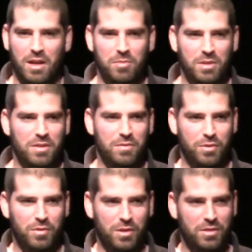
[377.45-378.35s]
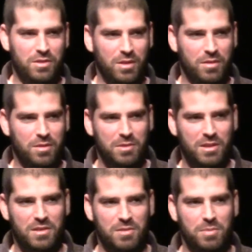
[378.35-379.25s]
how many of you heard Tariq
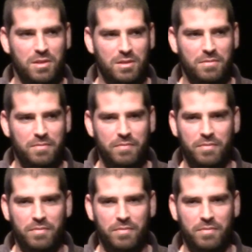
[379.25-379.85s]
Ramadan speak?